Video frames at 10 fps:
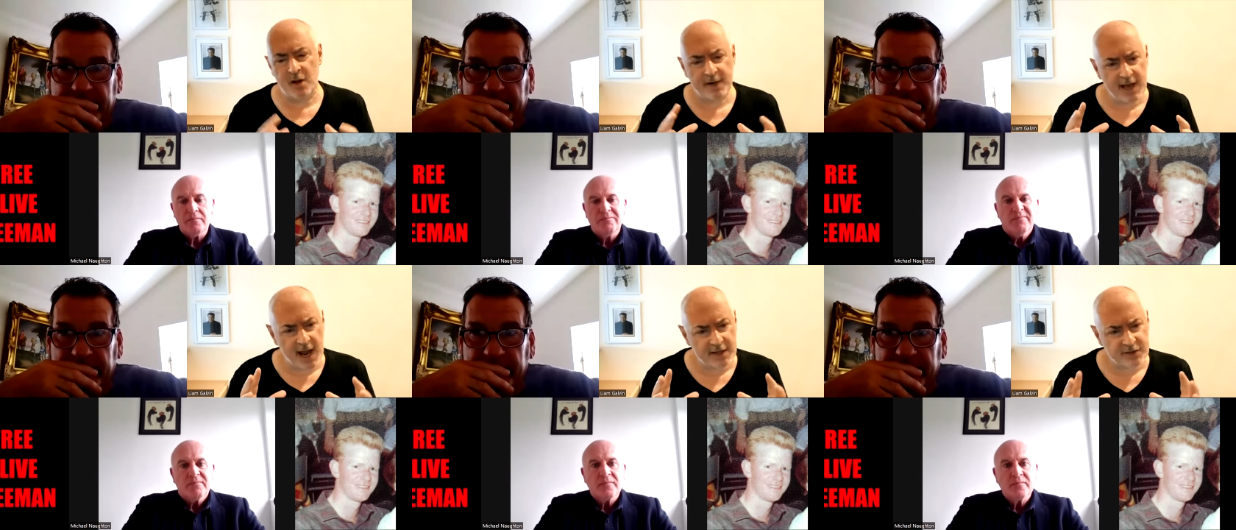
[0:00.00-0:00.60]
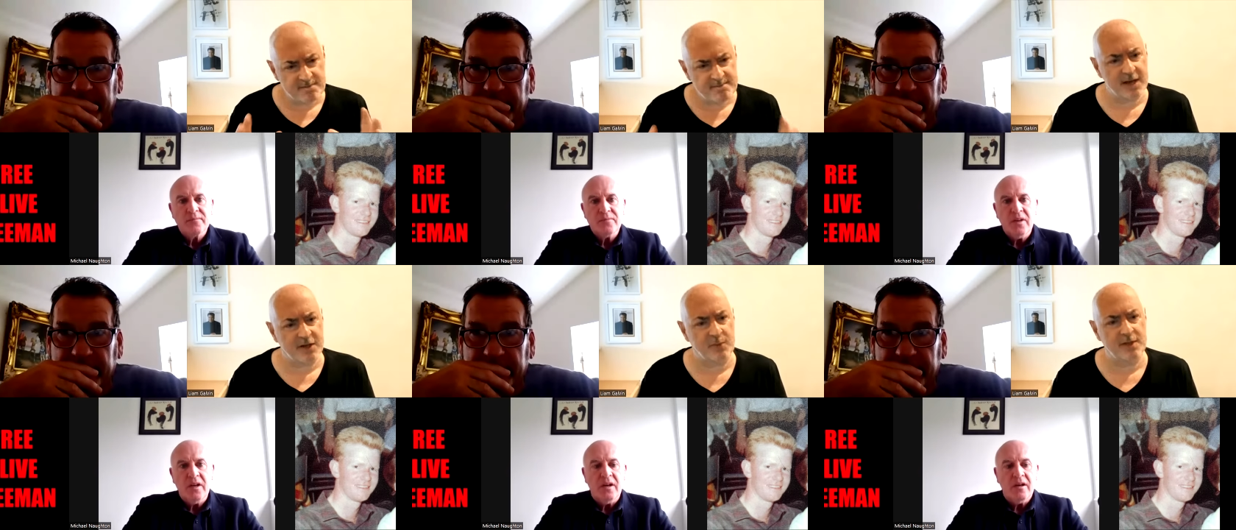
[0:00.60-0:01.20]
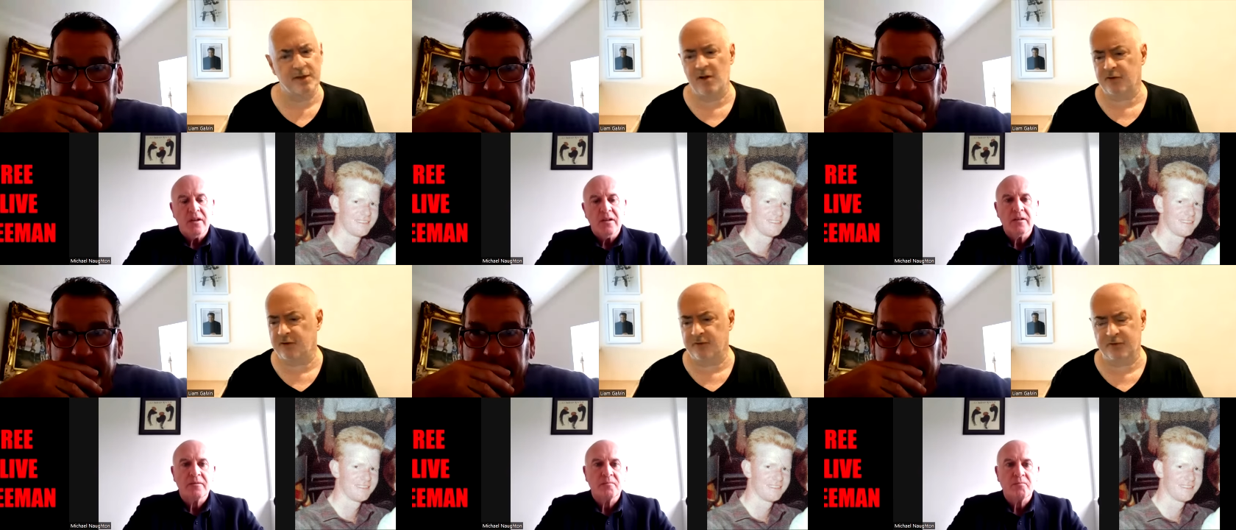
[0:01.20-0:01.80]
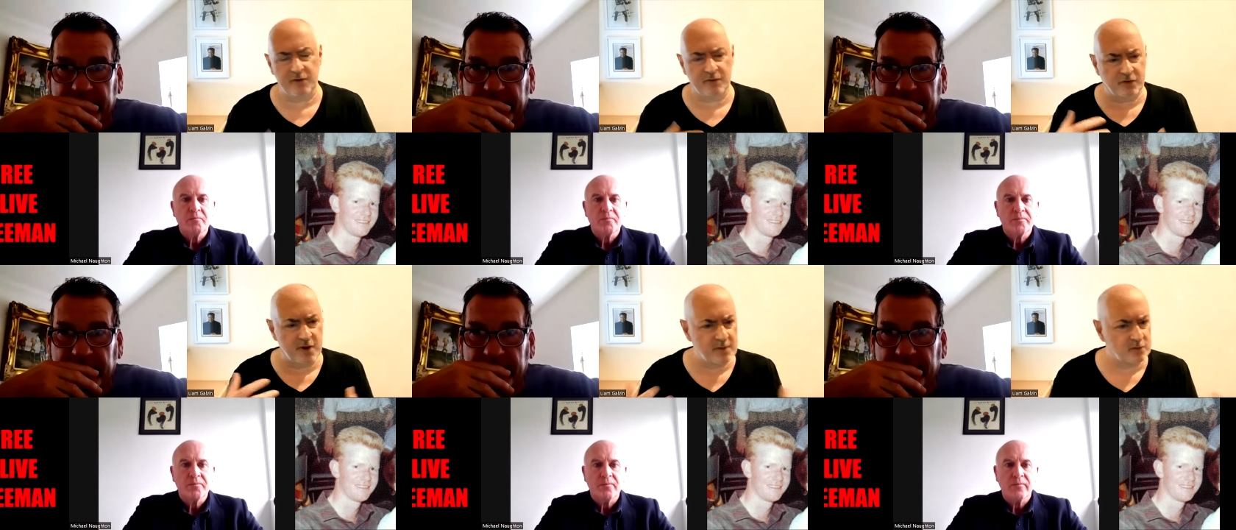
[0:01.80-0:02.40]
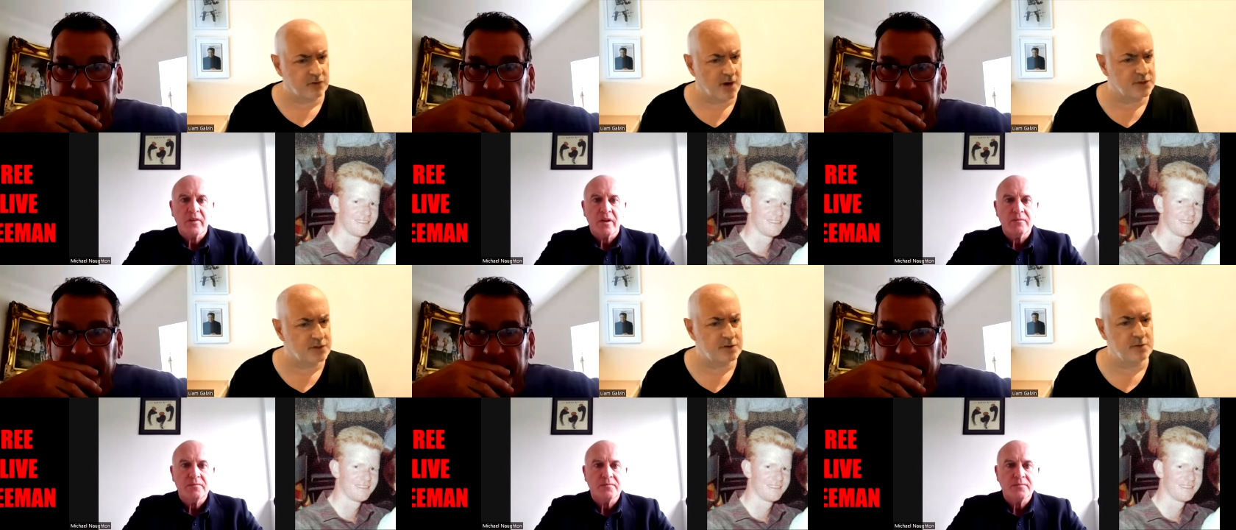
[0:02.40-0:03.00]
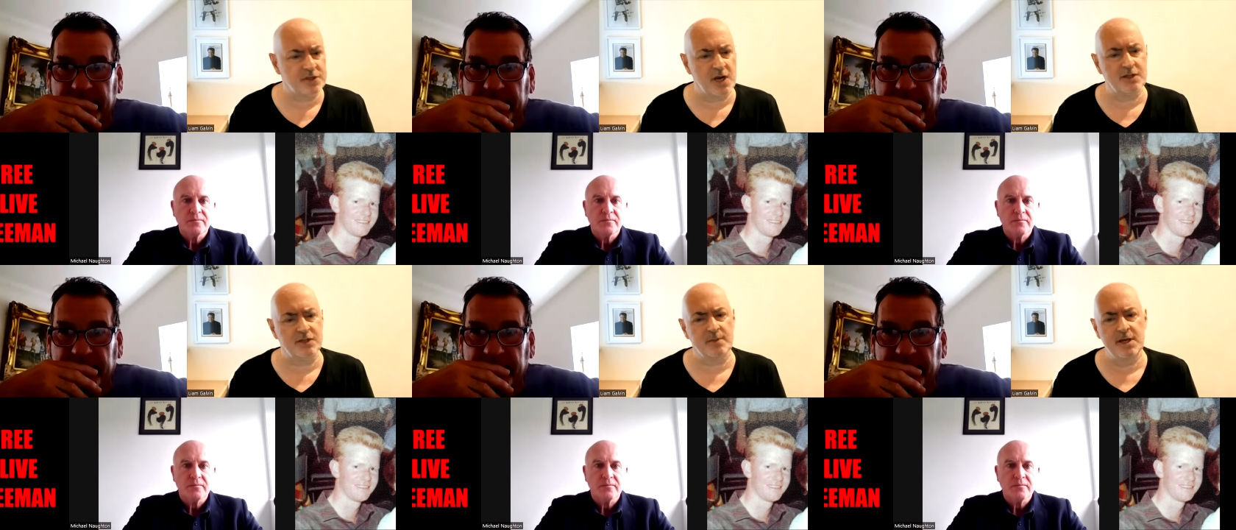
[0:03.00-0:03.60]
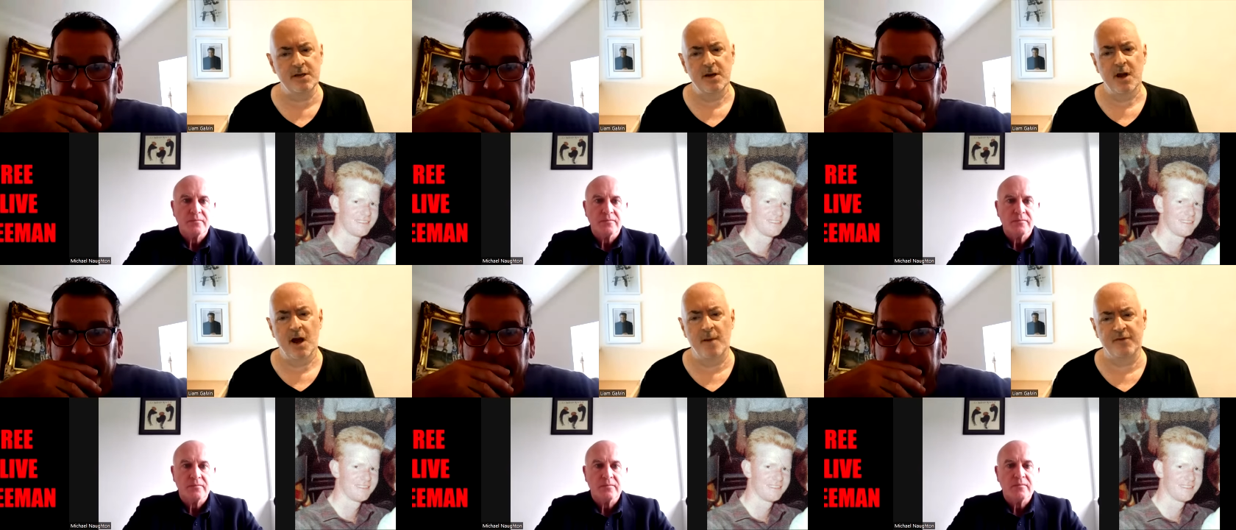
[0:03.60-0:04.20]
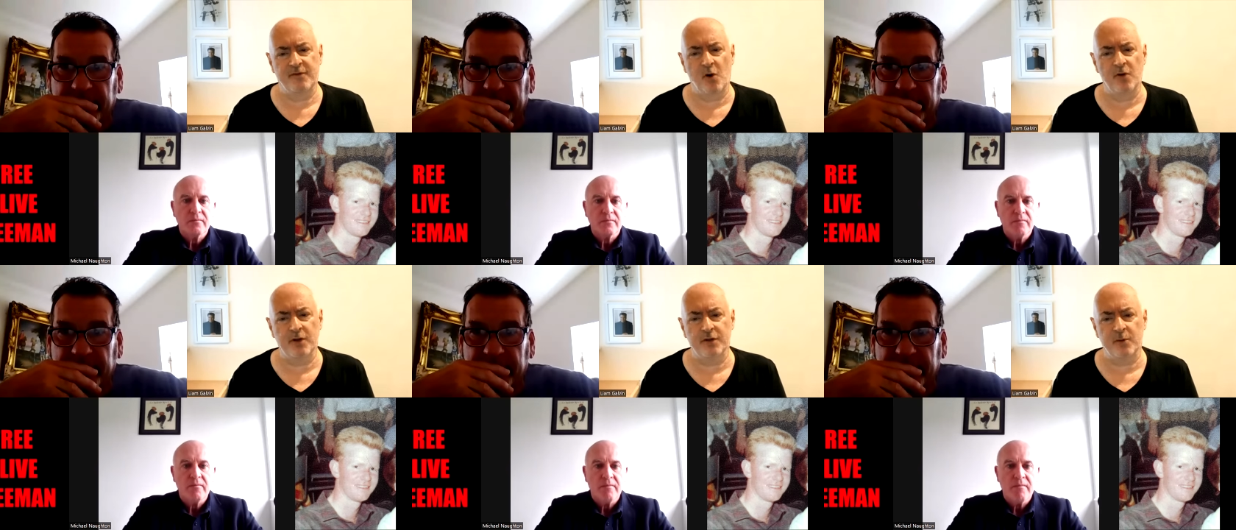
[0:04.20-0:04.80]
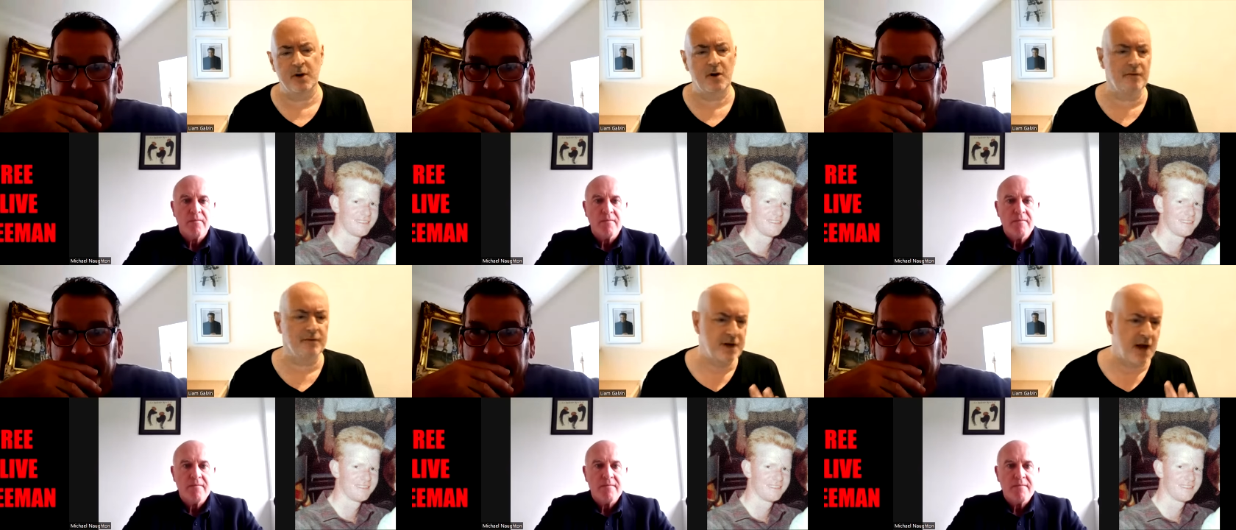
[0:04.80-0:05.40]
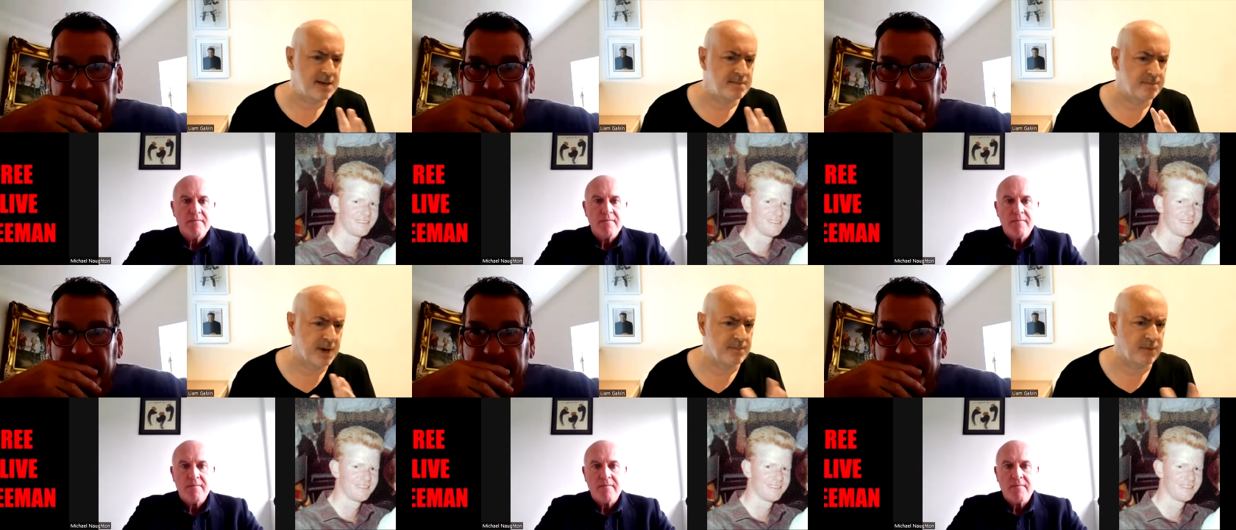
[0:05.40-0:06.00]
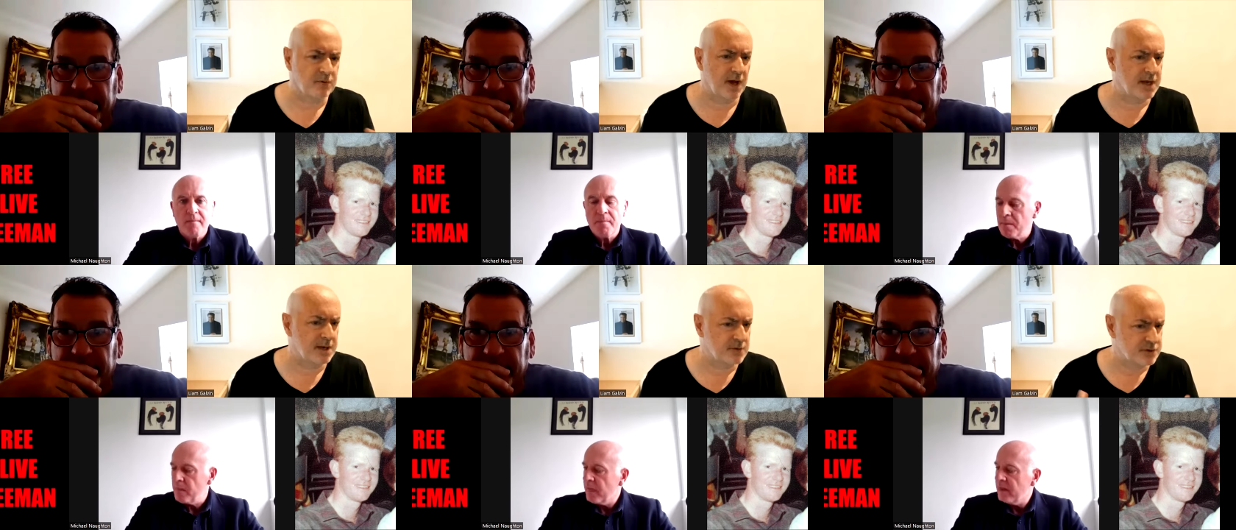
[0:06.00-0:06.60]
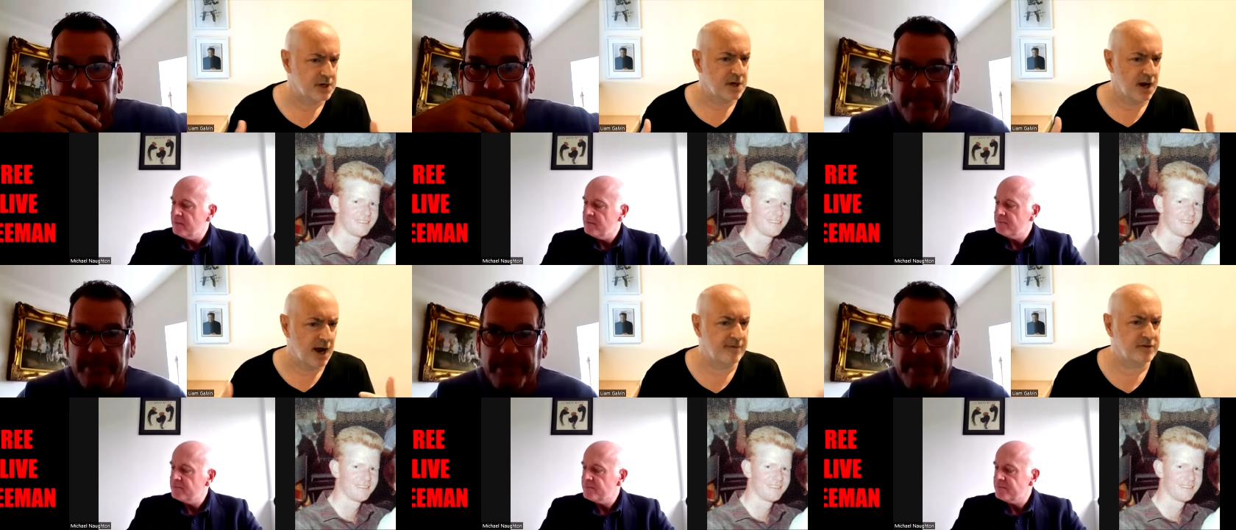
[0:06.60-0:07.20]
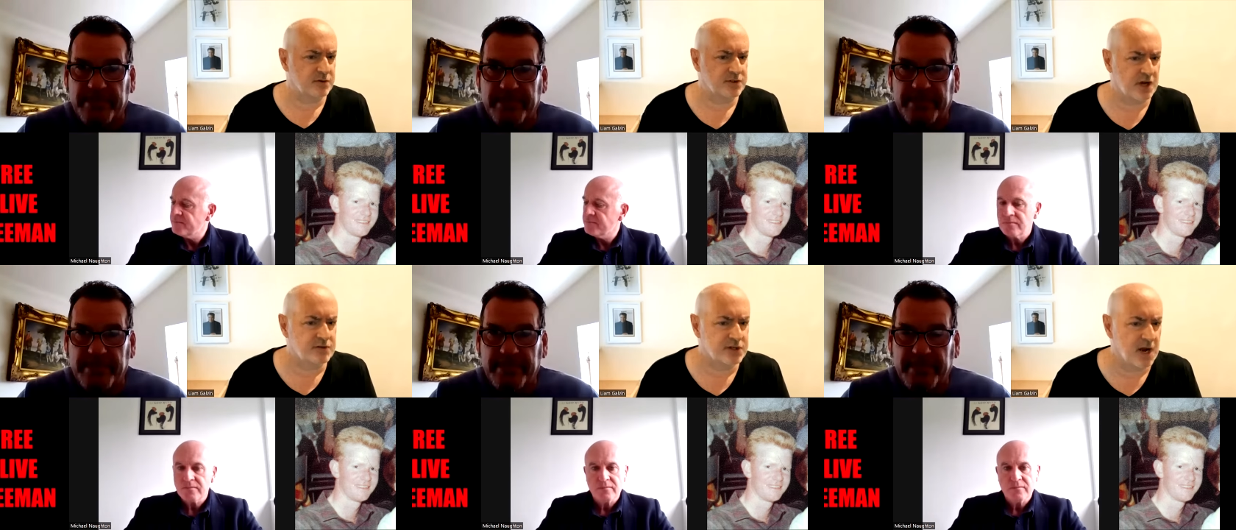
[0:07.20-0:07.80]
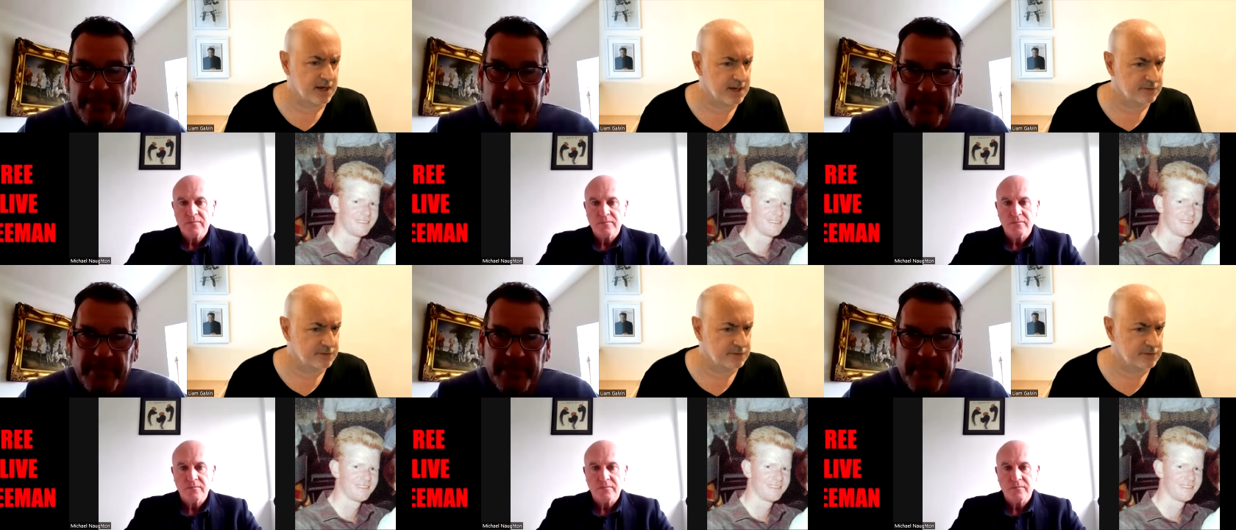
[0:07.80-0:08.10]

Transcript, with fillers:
Speaker 1: but he had to mix with lots of sort of criminal types. You were saying to me before that there were a lot of named people that he was having to associate